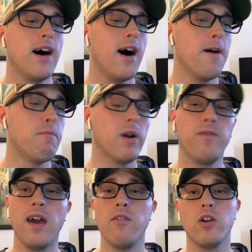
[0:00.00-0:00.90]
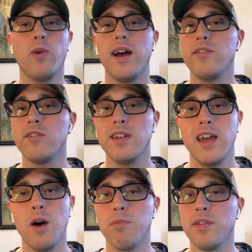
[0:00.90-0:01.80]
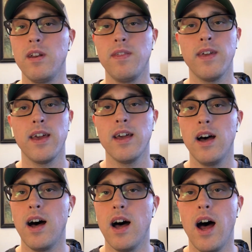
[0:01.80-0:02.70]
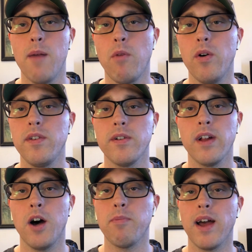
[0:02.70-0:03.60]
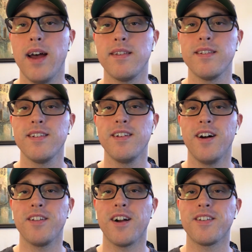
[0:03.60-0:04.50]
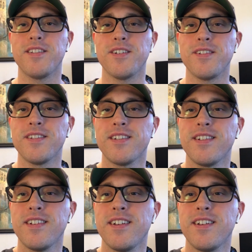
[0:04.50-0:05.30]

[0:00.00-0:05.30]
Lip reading: But if you have any questions, you need help with anything, I'm always here to help, guys. I'll talk to you soon.